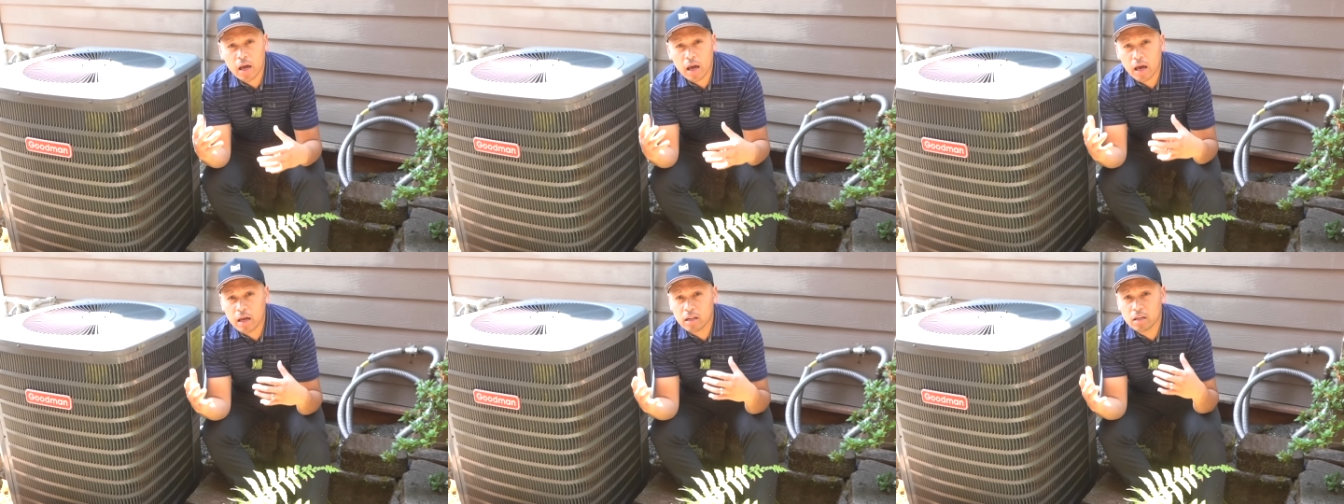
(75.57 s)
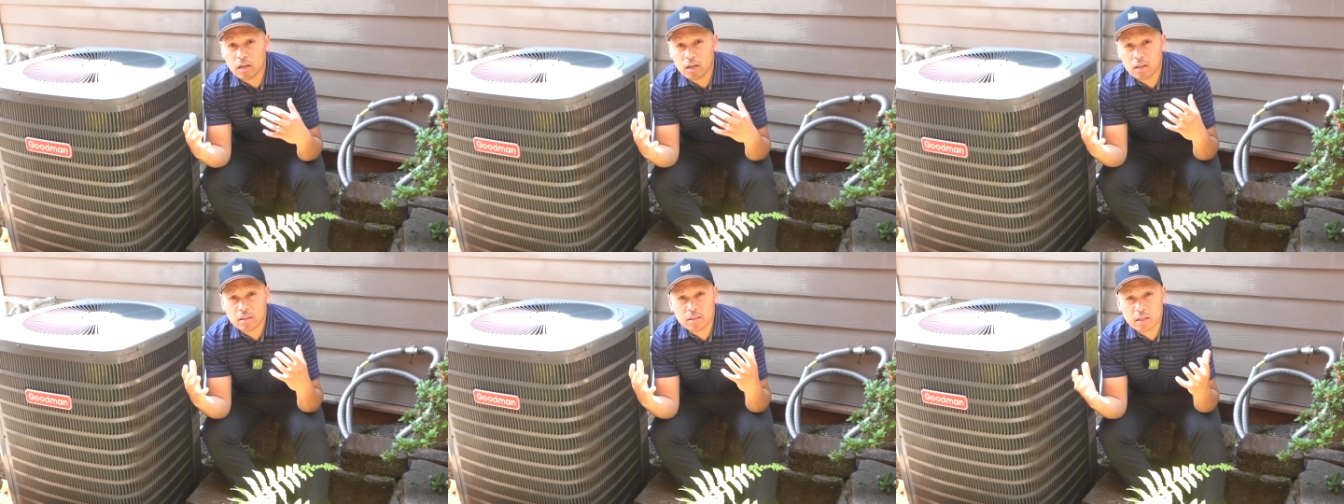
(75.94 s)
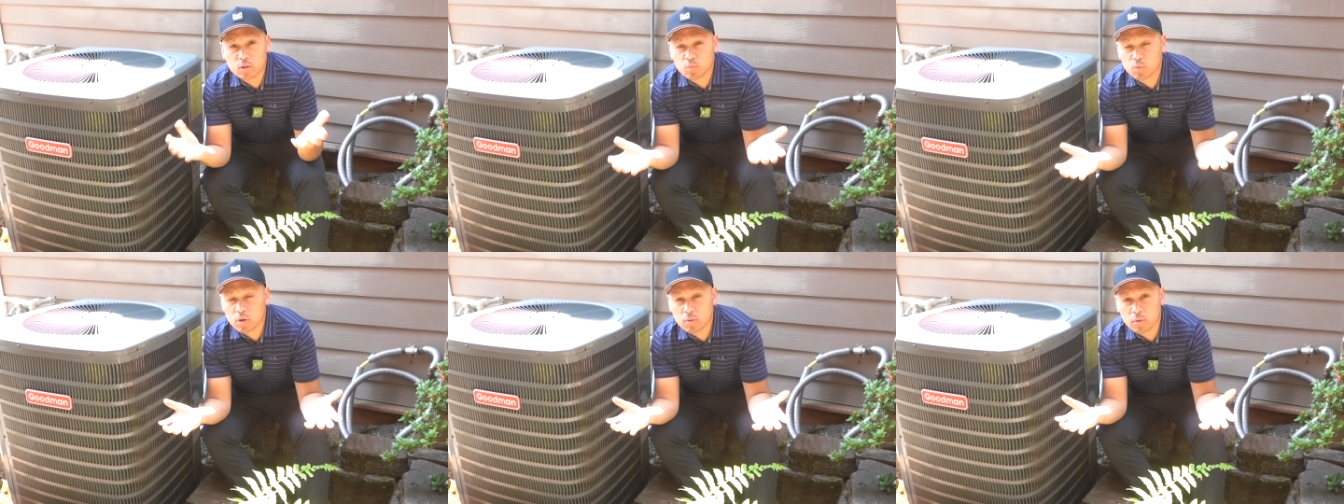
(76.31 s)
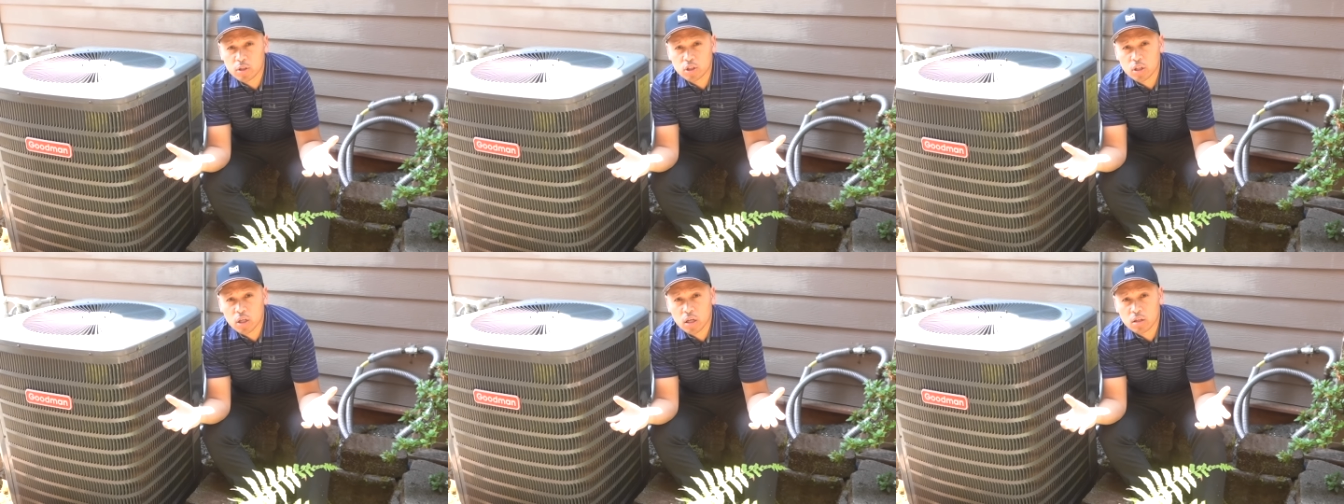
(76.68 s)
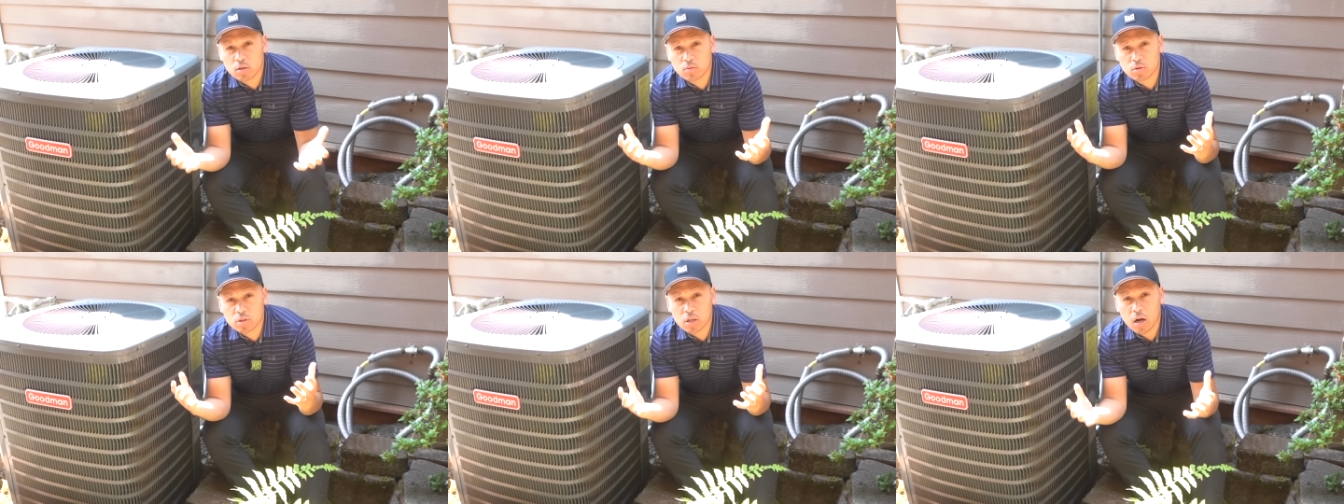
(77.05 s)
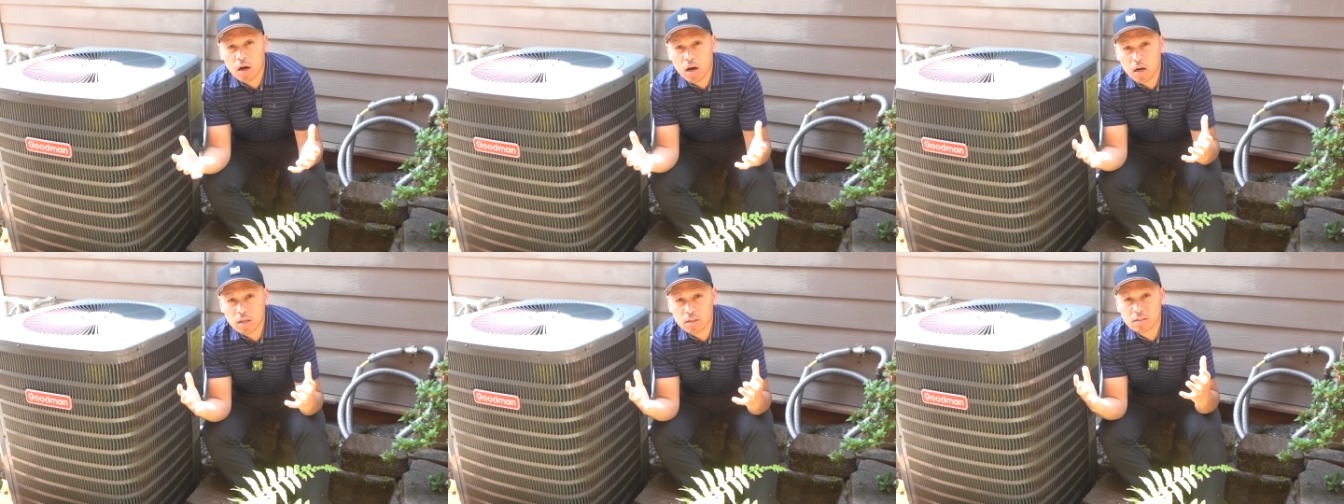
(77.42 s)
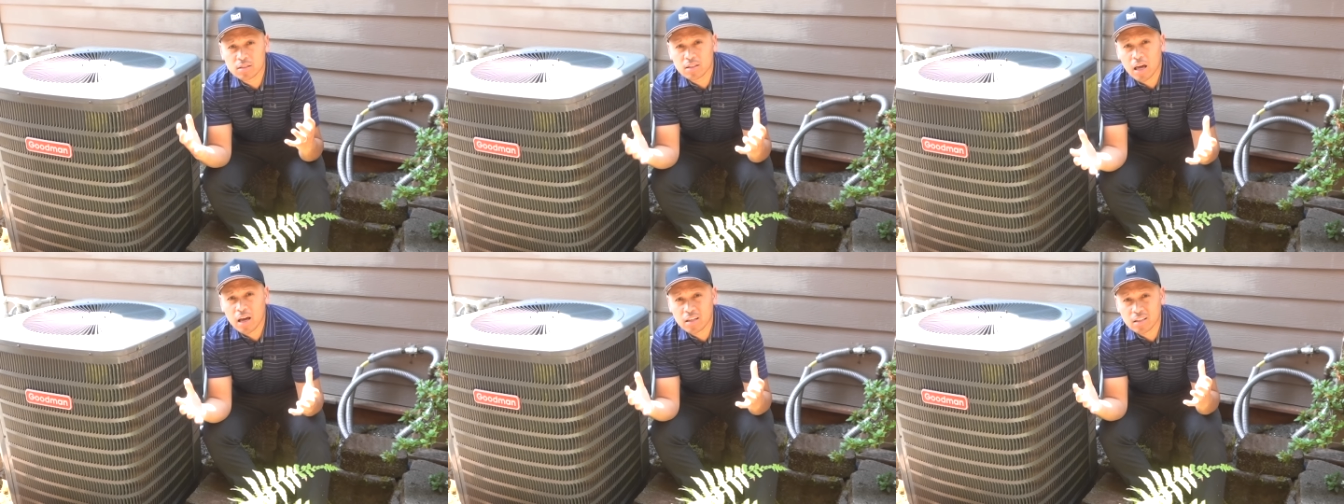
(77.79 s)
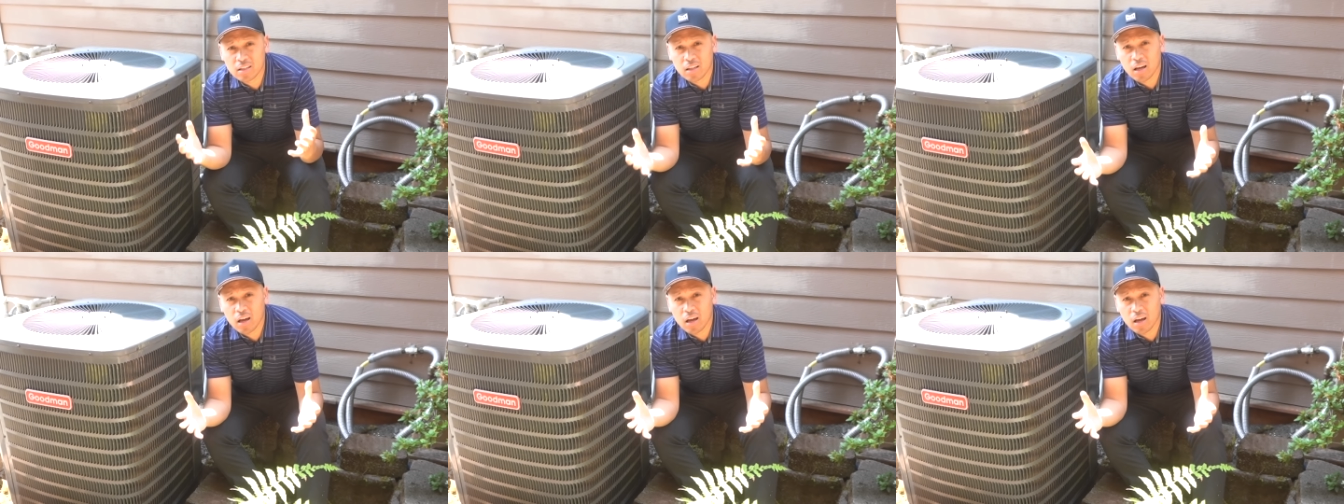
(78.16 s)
And that's pretty much it. It was hot, stagnant